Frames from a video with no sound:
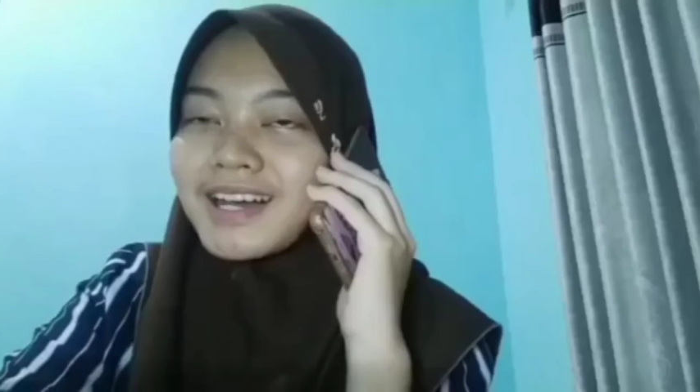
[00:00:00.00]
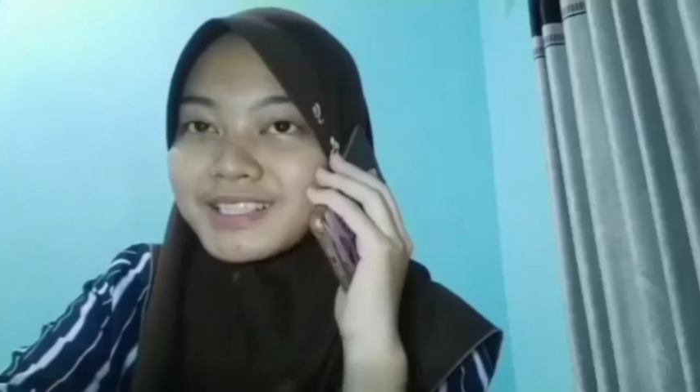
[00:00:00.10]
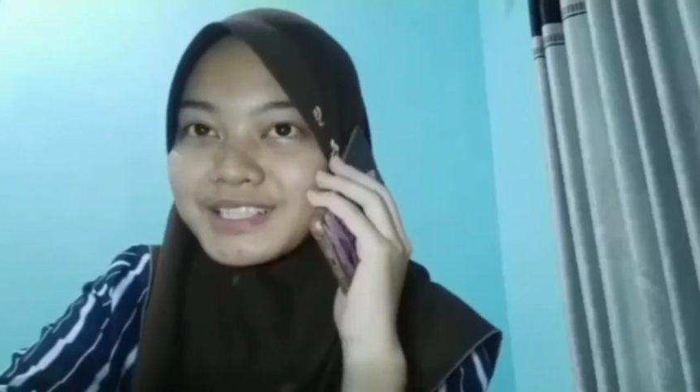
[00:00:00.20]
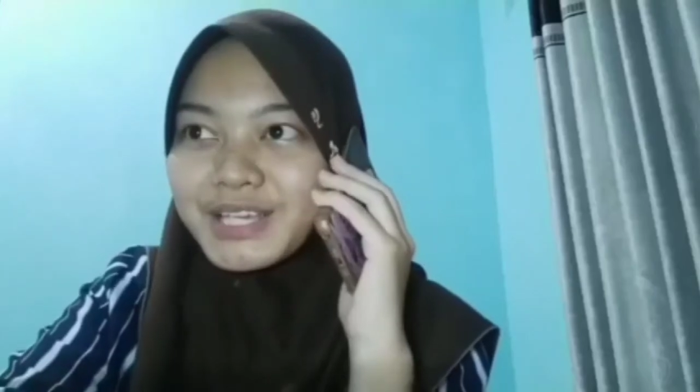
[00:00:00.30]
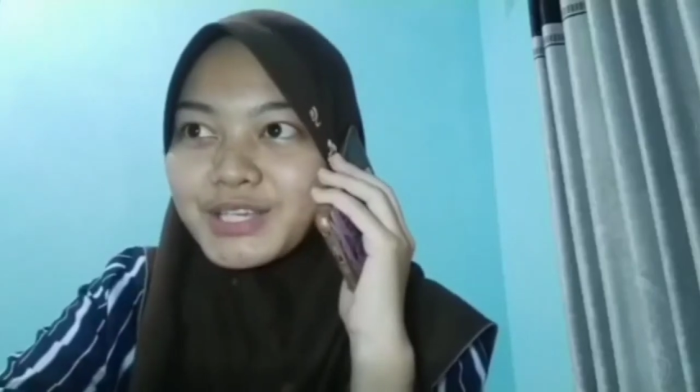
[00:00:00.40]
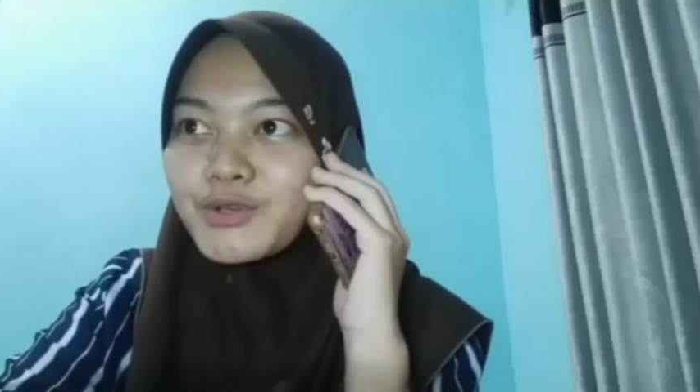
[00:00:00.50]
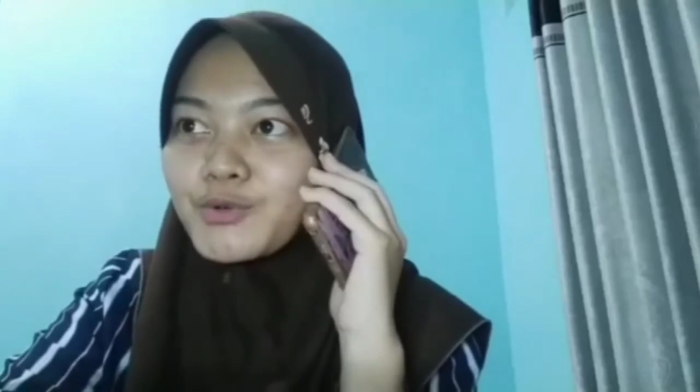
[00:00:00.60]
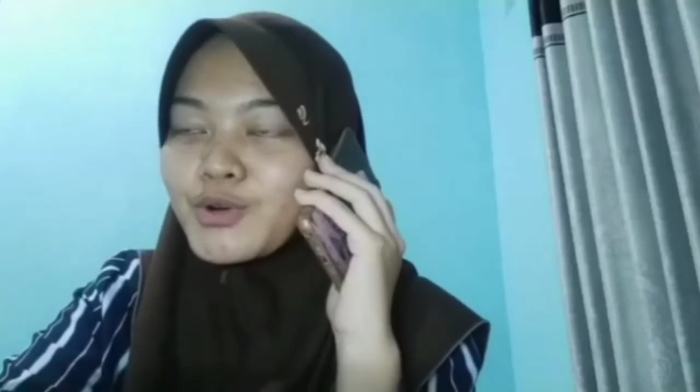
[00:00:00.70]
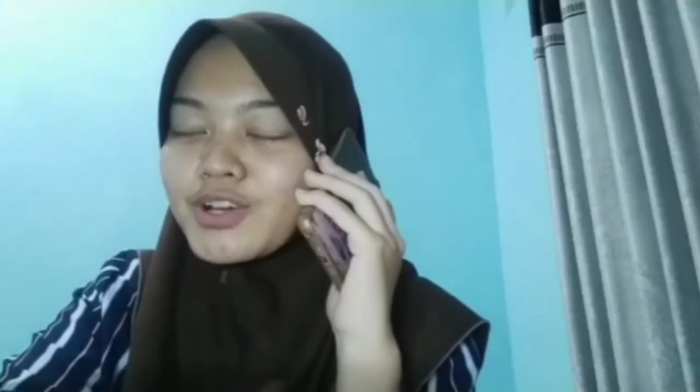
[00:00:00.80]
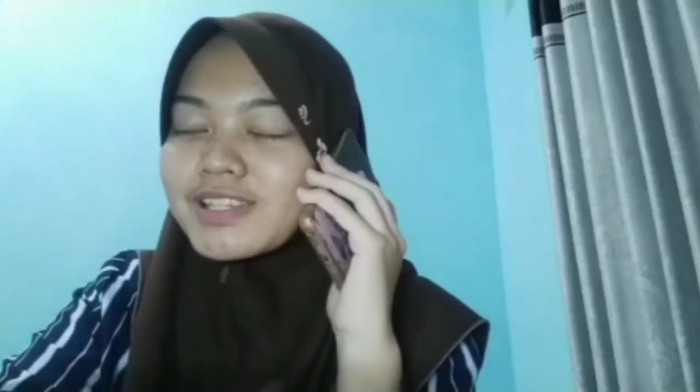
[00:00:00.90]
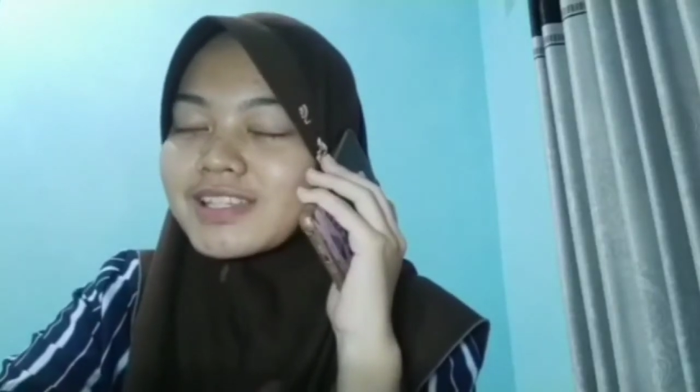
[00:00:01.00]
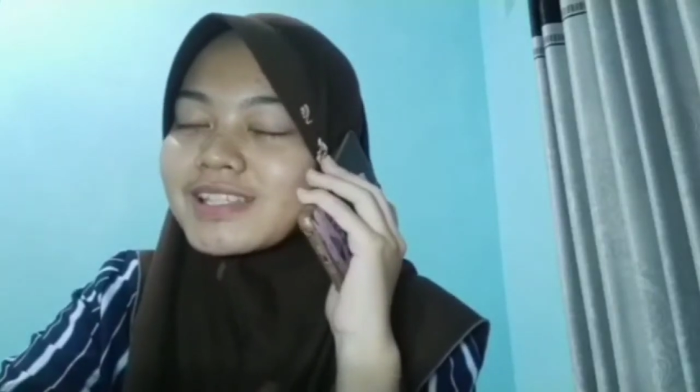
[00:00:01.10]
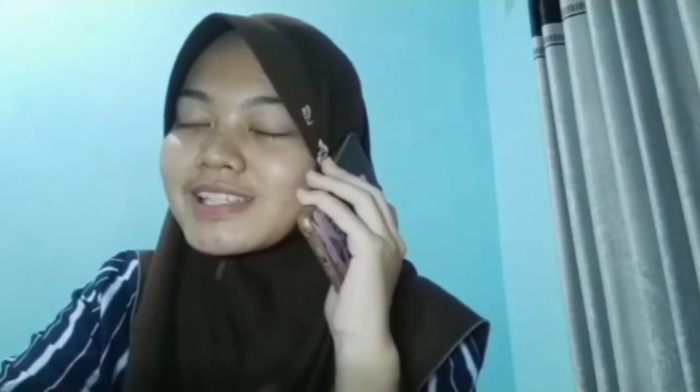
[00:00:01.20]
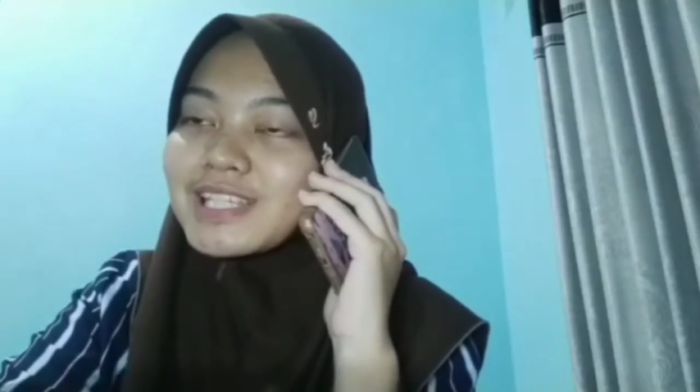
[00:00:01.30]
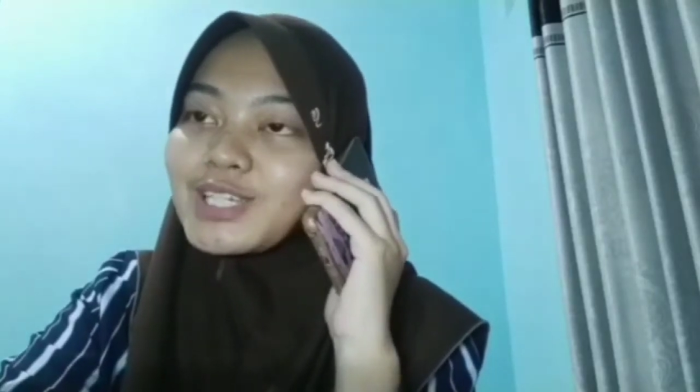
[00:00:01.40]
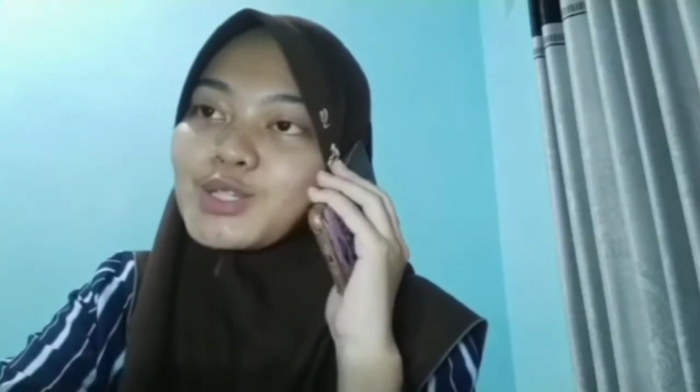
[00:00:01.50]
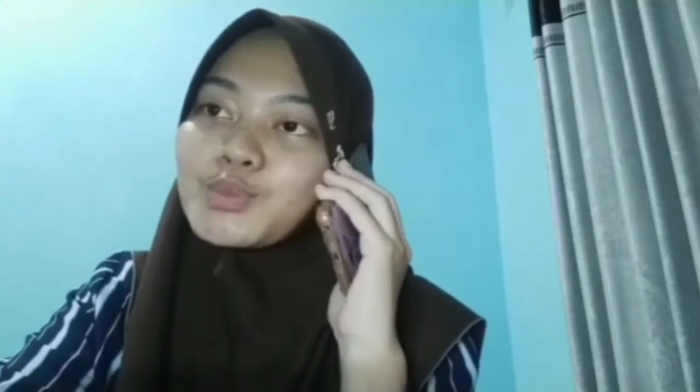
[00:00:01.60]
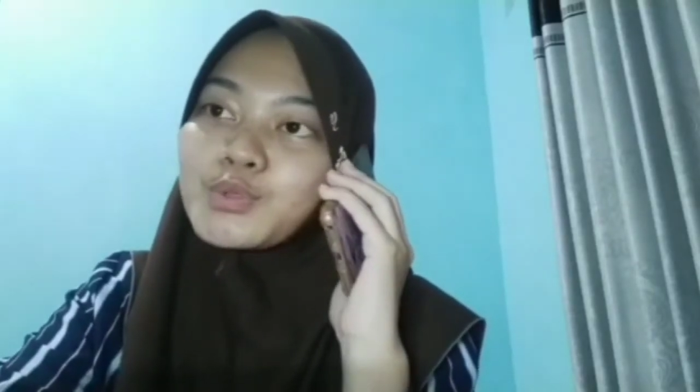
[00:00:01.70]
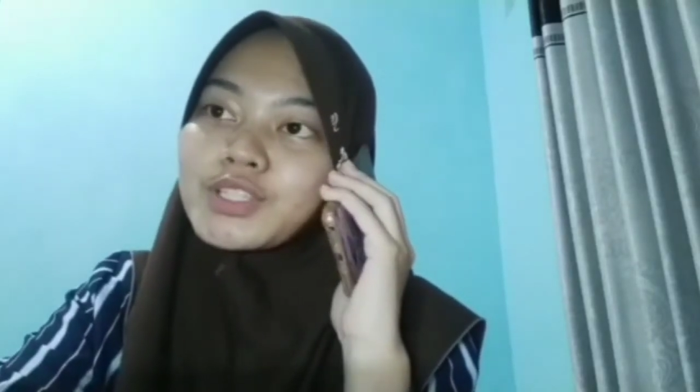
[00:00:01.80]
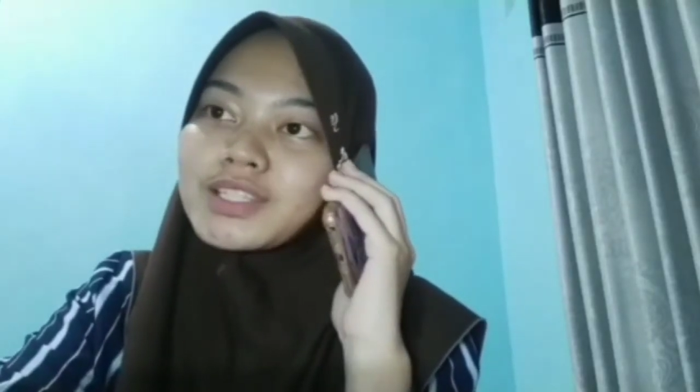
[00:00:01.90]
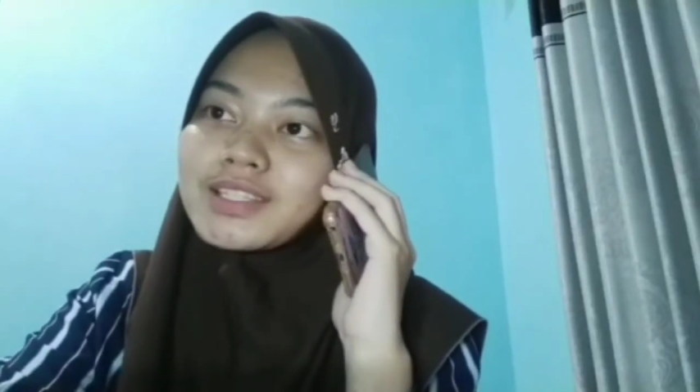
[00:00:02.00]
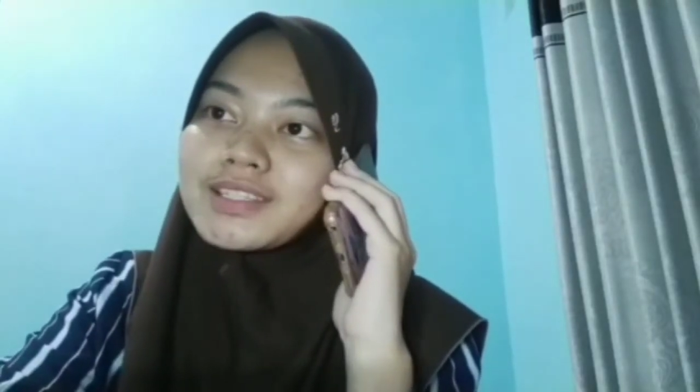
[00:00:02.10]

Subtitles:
I'll take your word. See you, Mut.